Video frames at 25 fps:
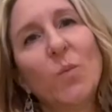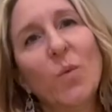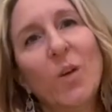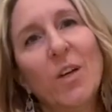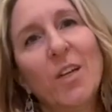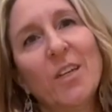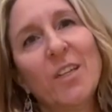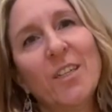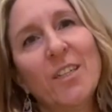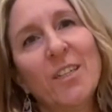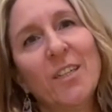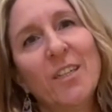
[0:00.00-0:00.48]

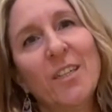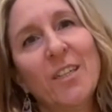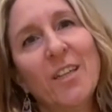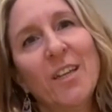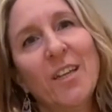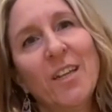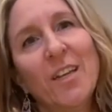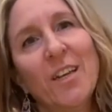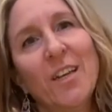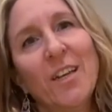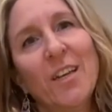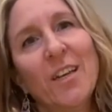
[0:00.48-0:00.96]
one,
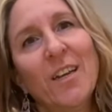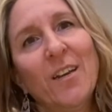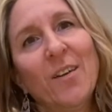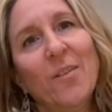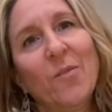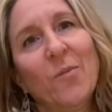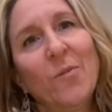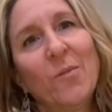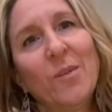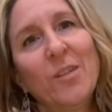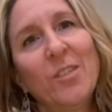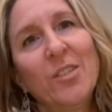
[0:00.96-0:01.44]

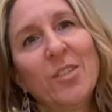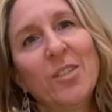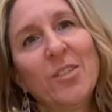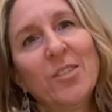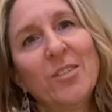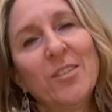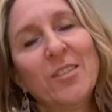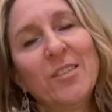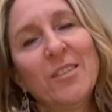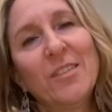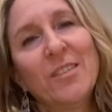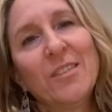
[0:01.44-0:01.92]
which
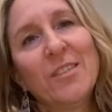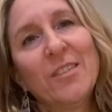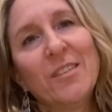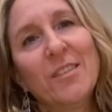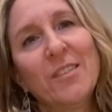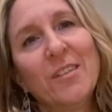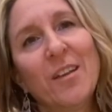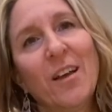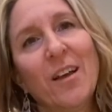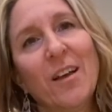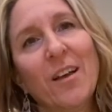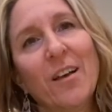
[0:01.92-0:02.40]

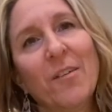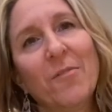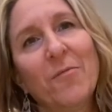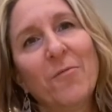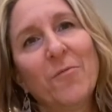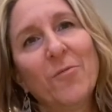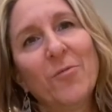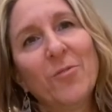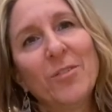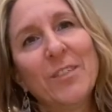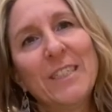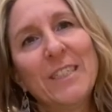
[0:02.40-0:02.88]
is for